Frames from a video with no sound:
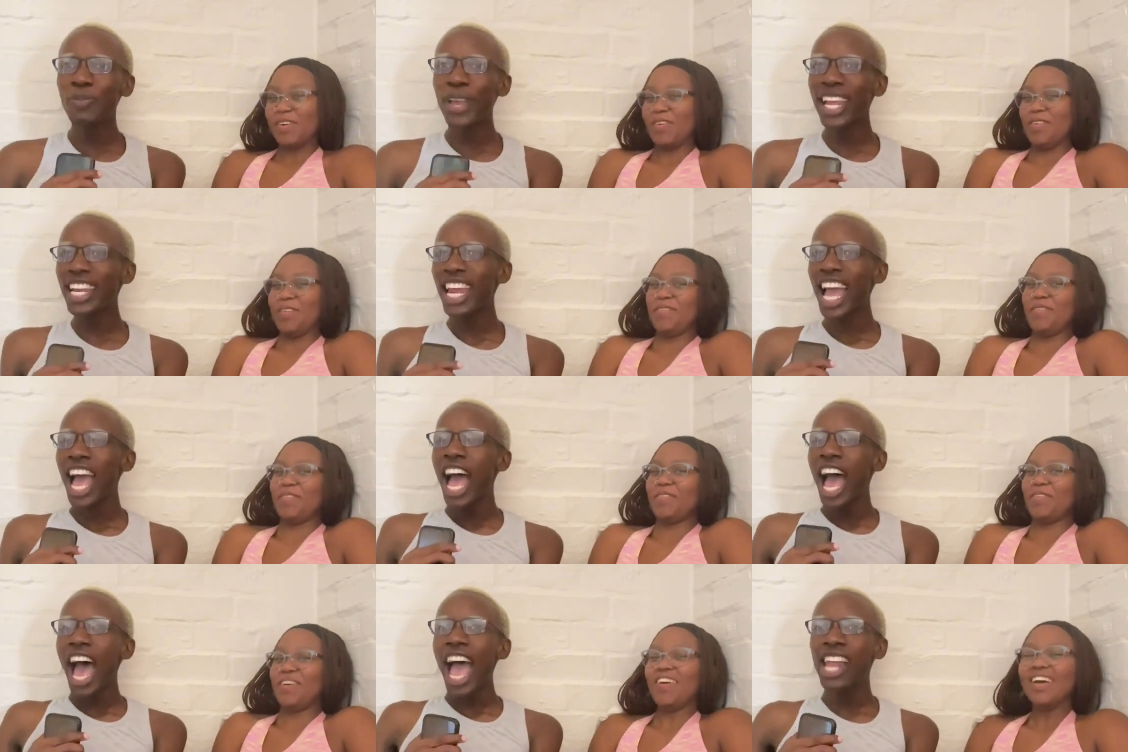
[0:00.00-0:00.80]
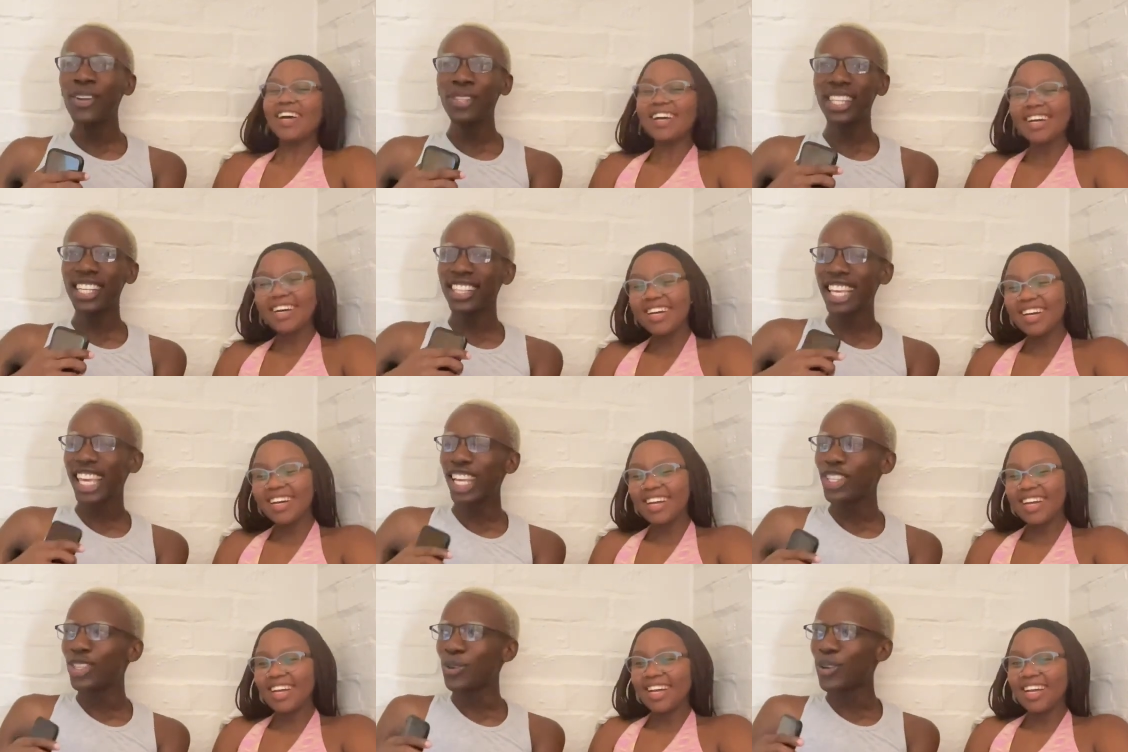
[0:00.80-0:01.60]
Speaker 1: man, I don't think they
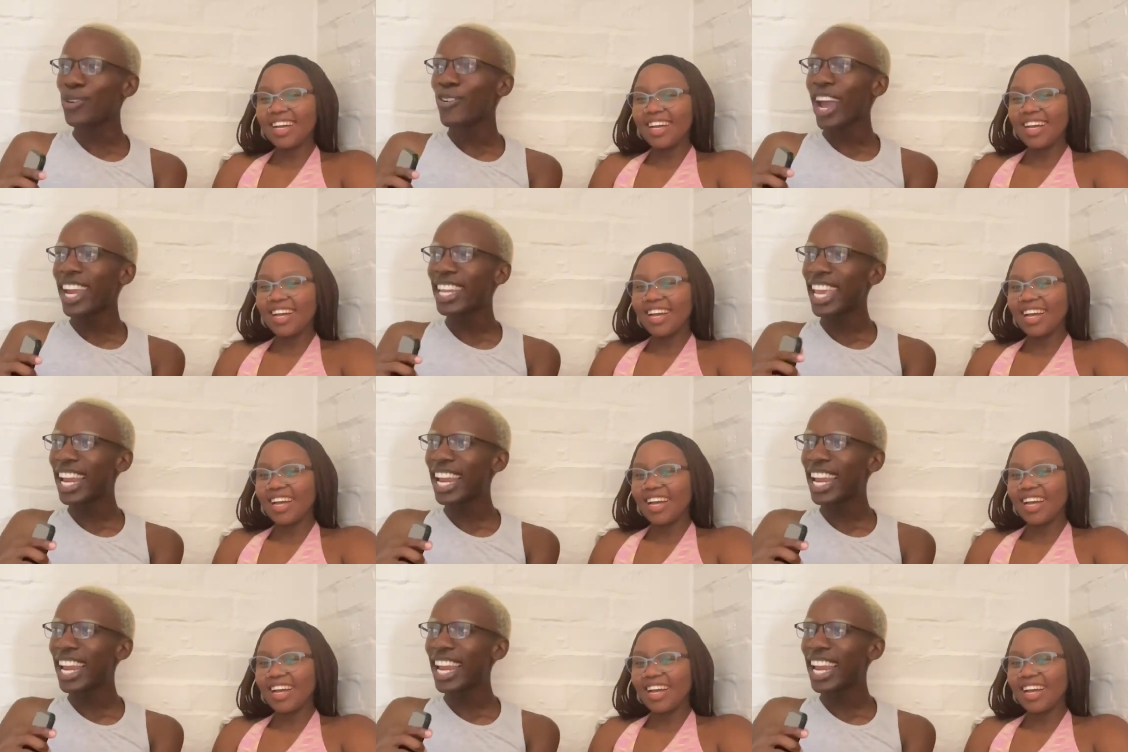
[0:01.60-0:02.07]
can do it right here.